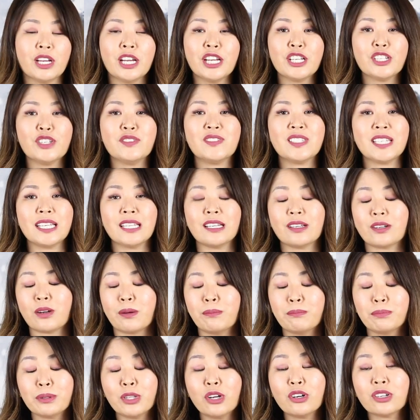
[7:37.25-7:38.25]
You've seen it
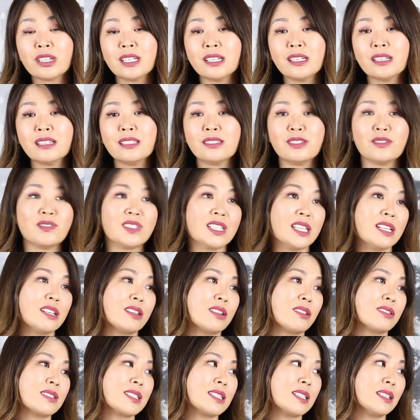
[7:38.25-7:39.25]
on bloggers, you've seen it
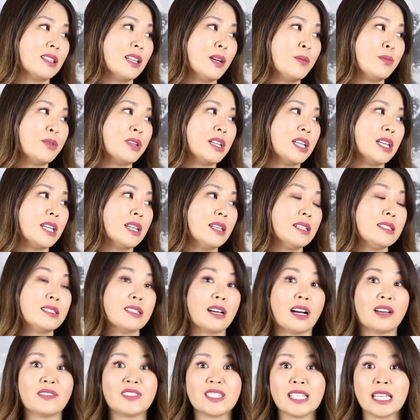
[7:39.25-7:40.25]
on celebrities,
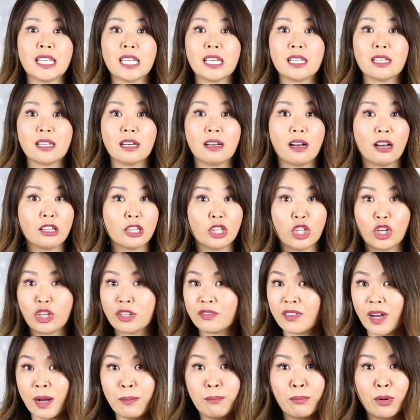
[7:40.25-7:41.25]
I've seen it a lot of
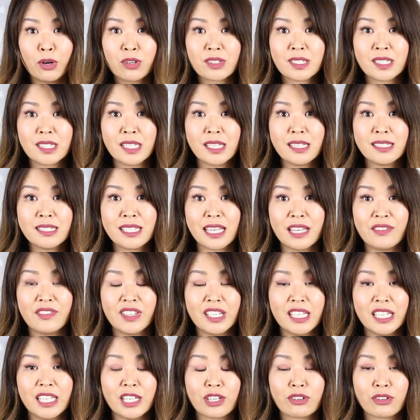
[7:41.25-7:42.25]
unboxings even
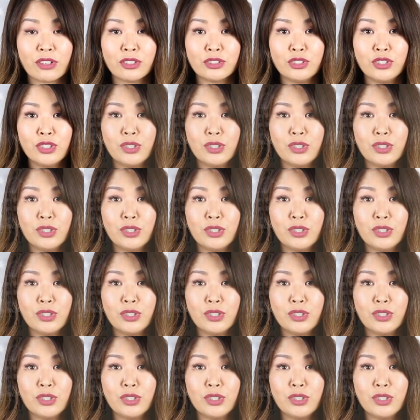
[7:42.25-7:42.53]
here on